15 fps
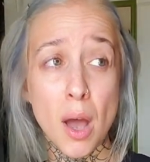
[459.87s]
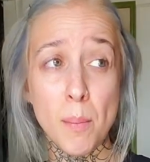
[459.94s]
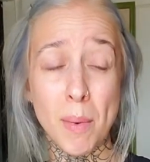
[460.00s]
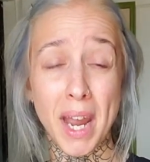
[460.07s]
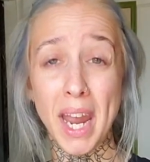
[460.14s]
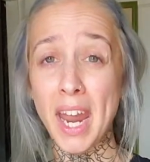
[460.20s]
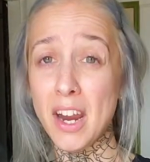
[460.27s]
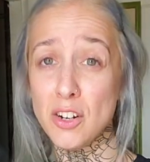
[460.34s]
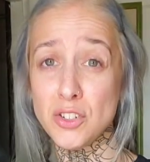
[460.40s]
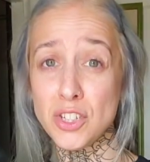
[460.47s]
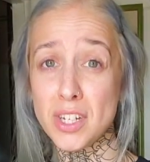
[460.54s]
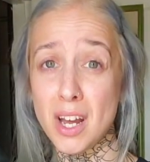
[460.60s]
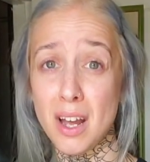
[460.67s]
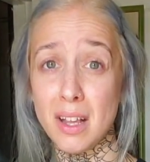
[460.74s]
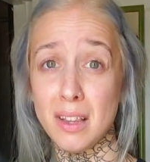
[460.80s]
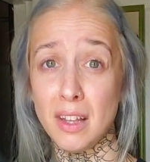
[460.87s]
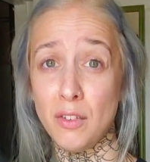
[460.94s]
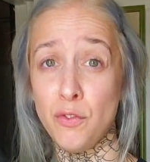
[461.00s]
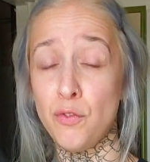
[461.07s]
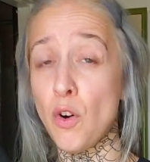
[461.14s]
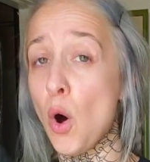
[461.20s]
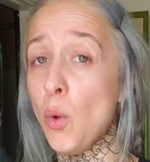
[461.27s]
My hair's not like
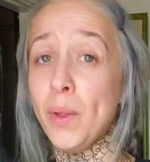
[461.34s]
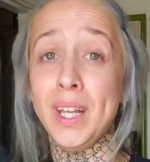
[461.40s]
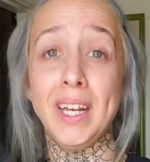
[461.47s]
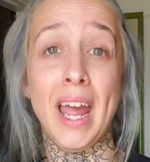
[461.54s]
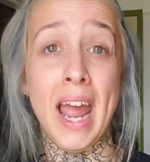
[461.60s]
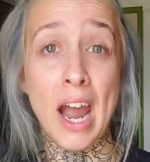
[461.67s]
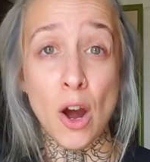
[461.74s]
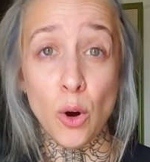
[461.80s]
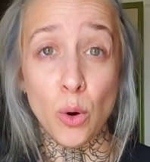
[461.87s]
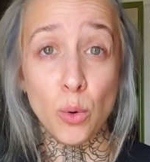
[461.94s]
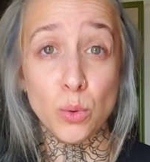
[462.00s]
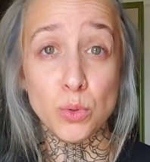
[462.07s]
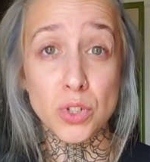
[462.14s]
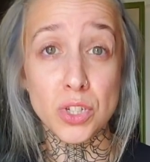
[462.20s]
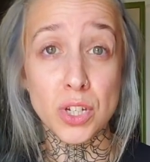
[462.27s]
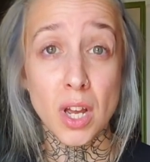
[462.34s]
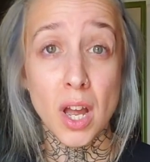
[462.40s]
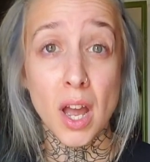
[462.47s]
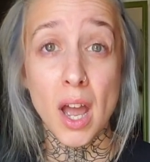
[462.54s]
falling out.